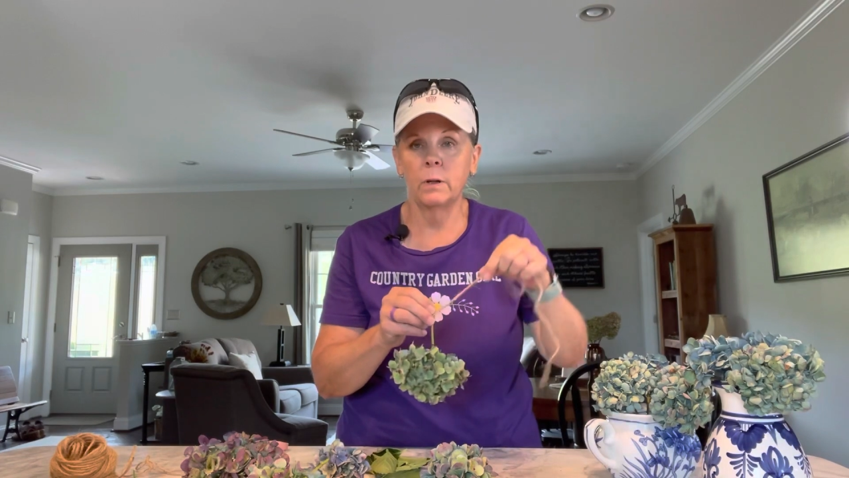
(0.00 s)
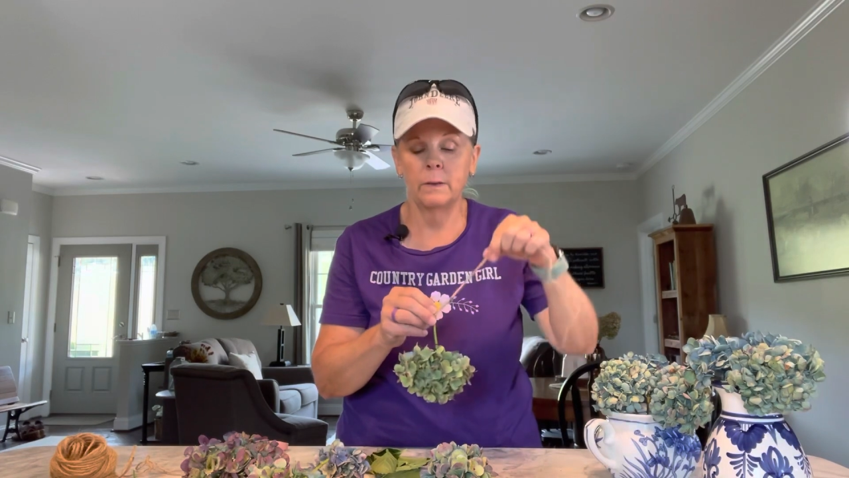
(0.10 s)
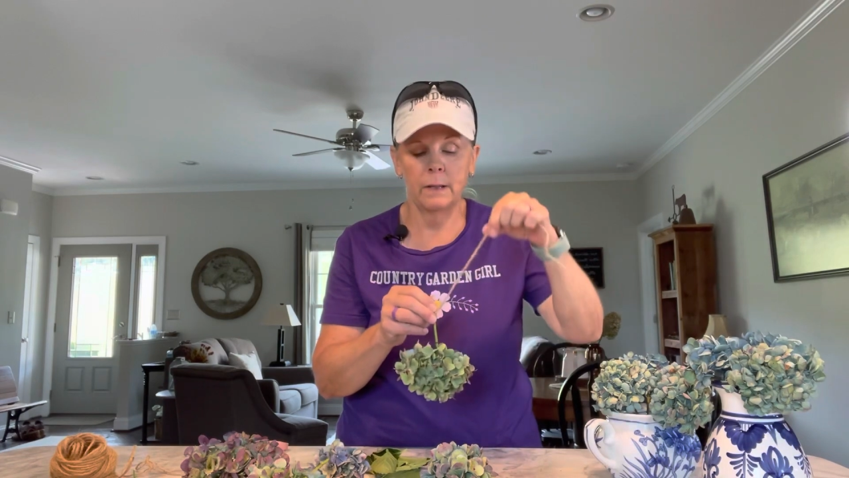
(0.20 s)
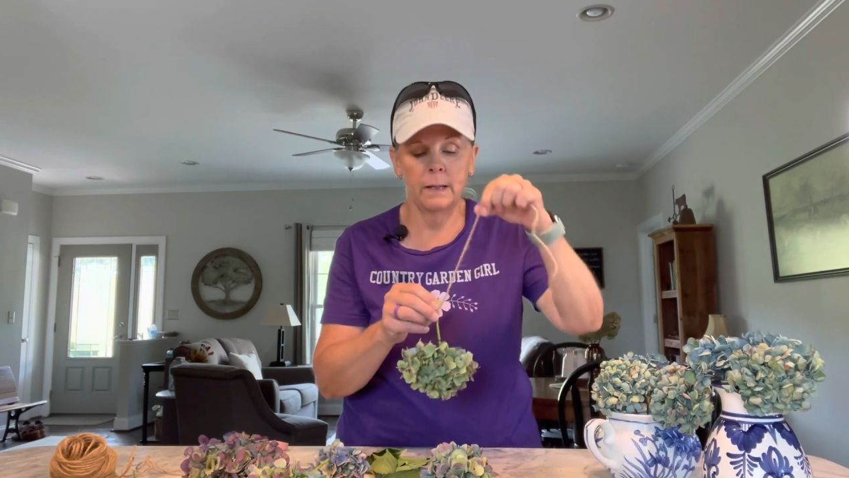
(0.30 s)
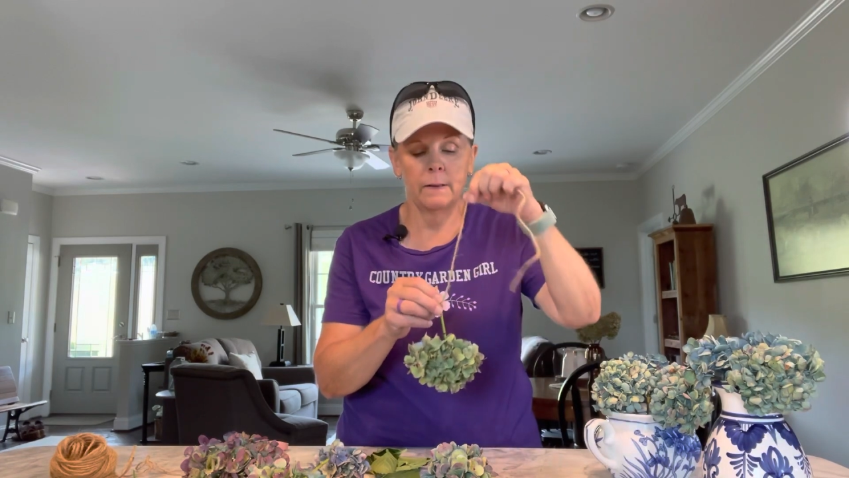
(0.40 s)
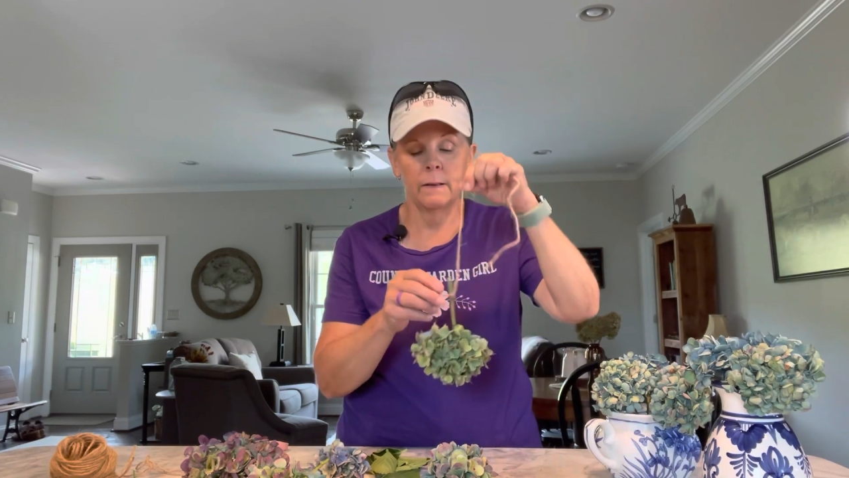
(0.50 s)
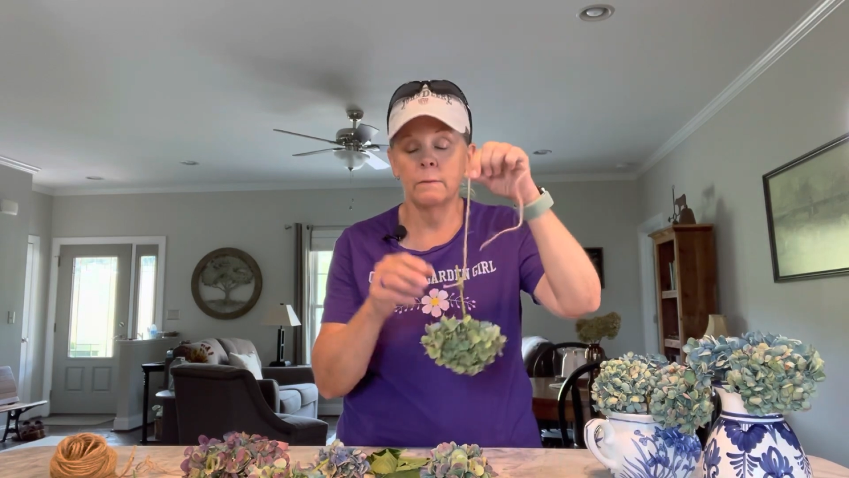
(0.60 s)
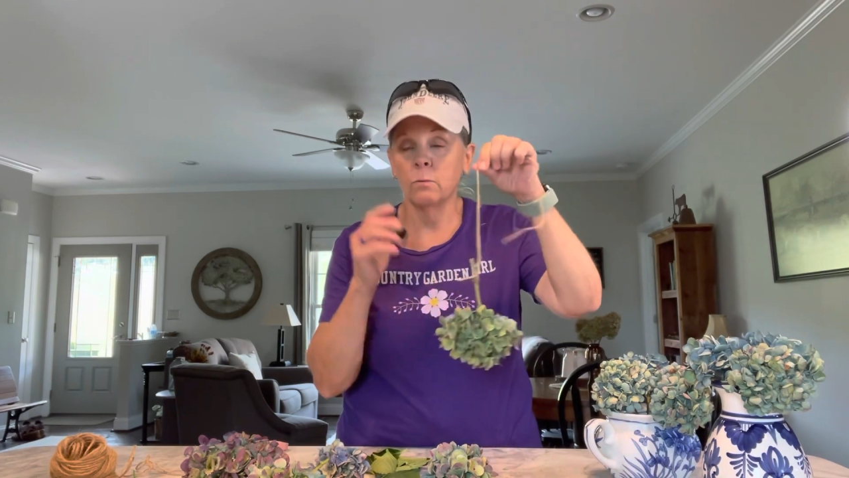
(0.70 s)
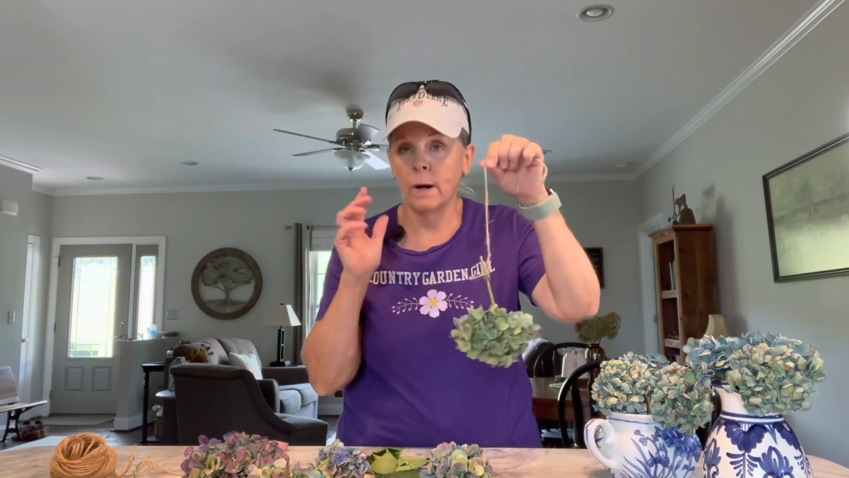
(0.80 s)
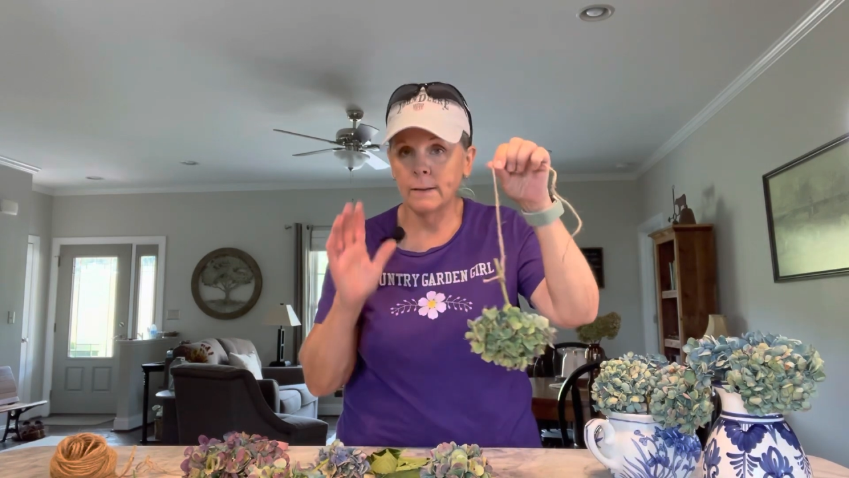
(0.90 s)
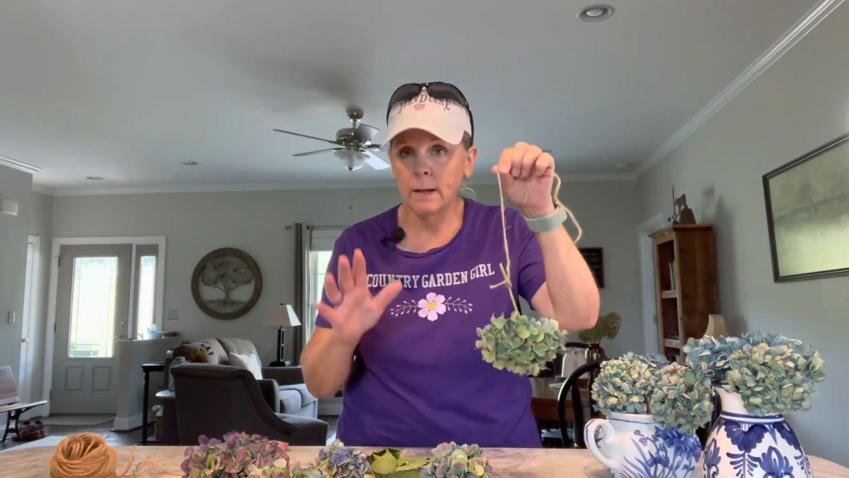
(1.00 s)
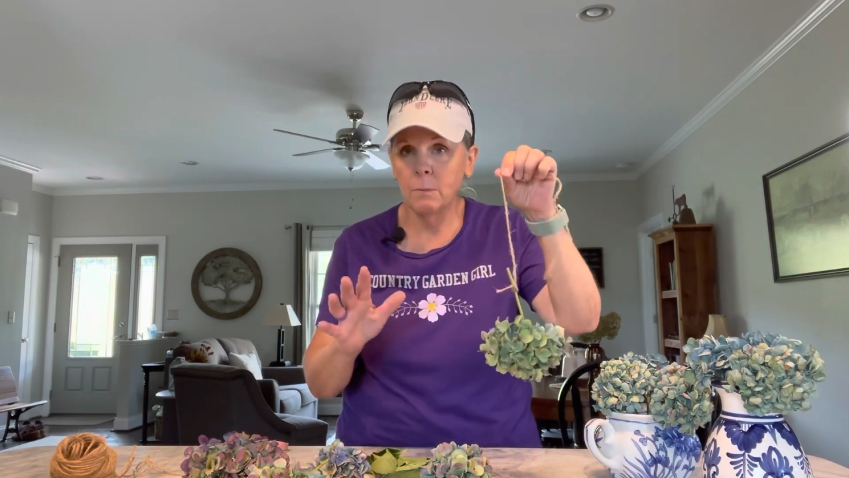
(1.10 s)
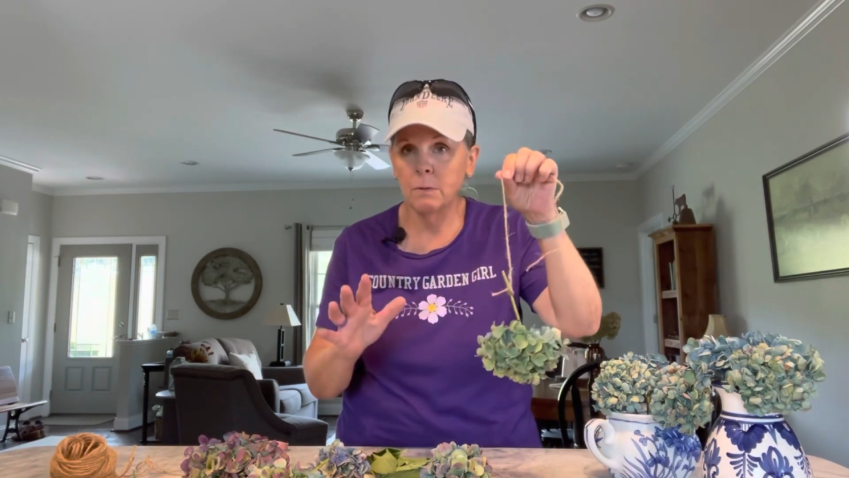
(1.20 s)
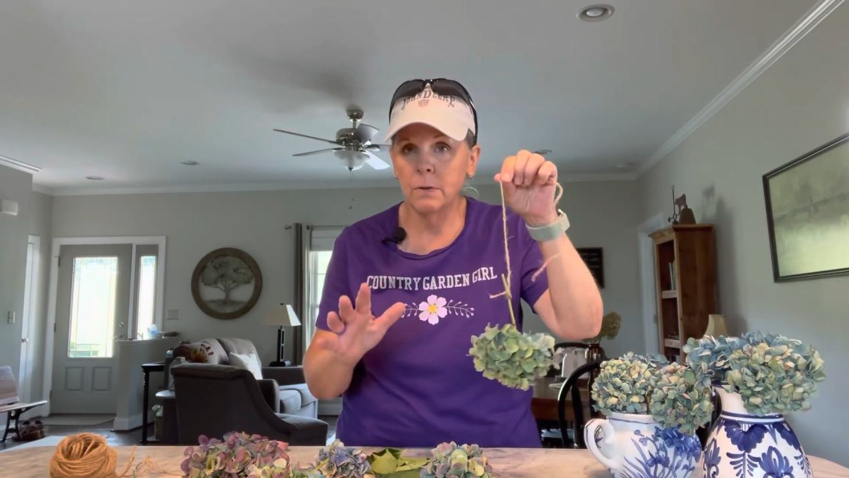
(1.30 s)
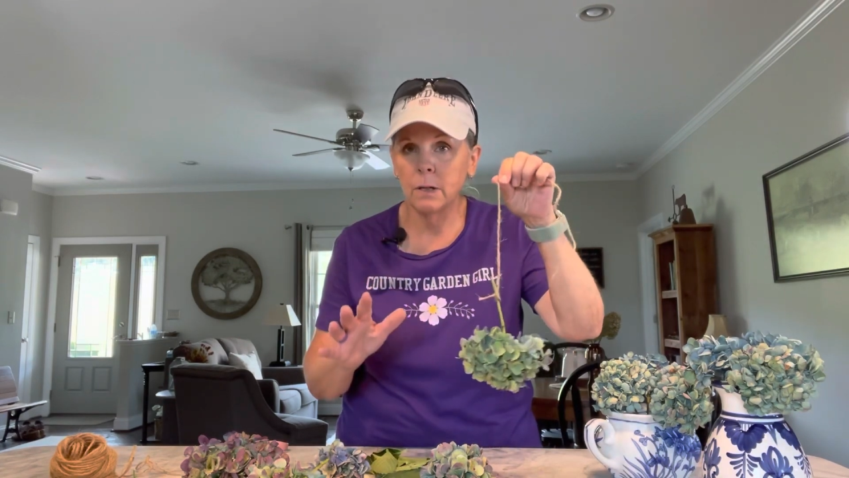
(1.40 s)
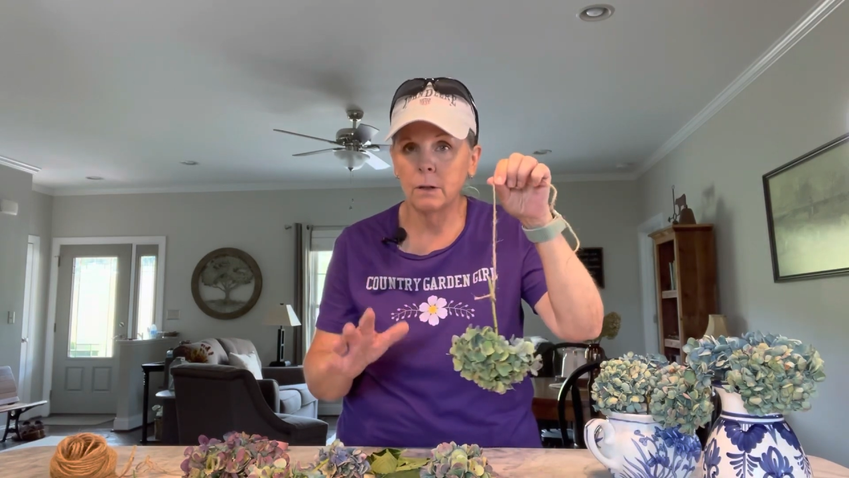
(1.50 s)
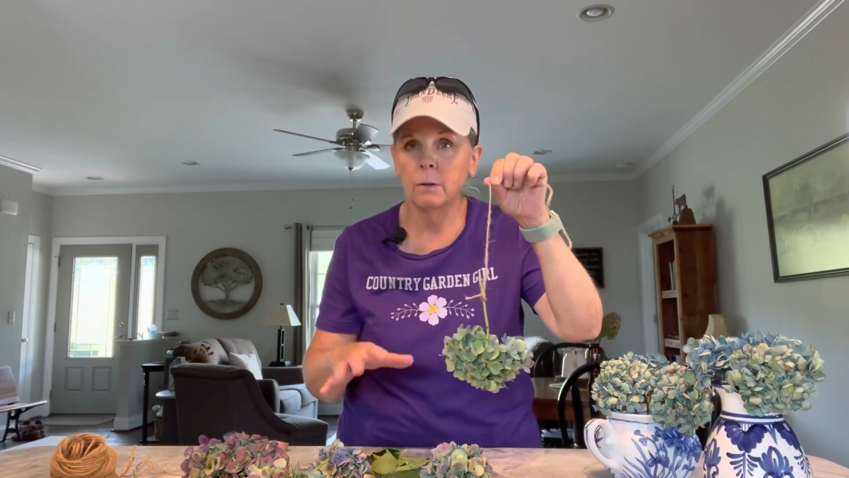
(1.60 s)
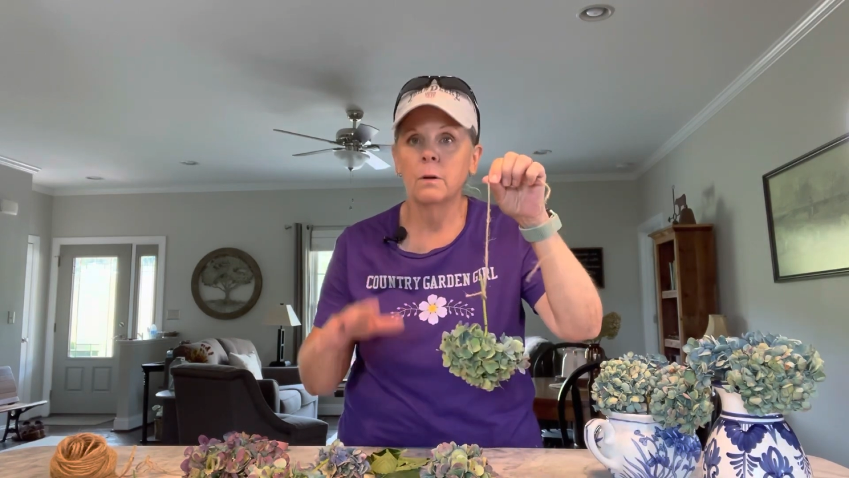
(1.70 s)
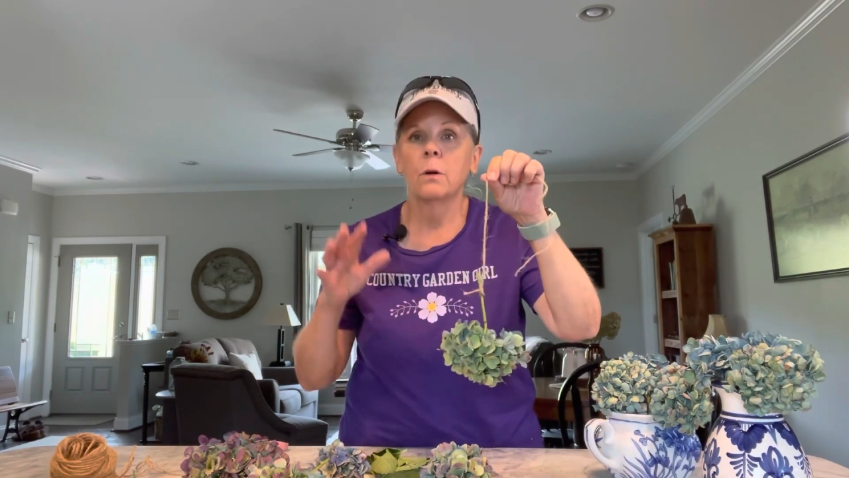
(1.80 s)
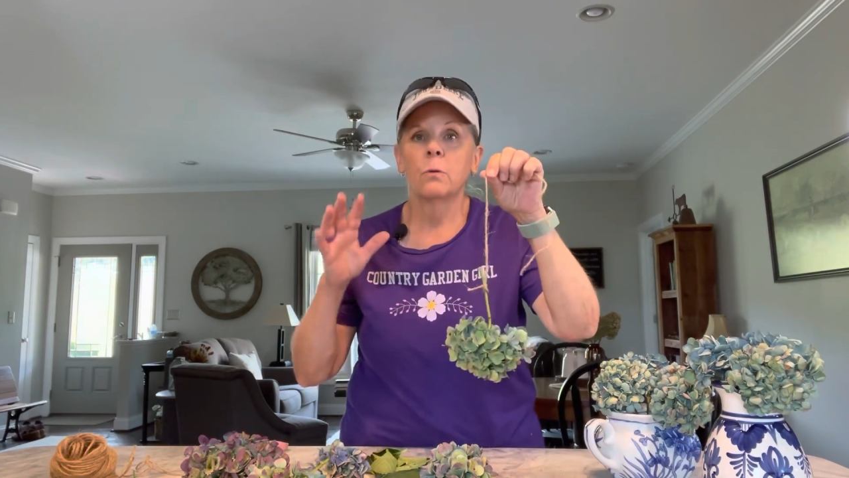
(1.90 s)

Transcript: in right time of year,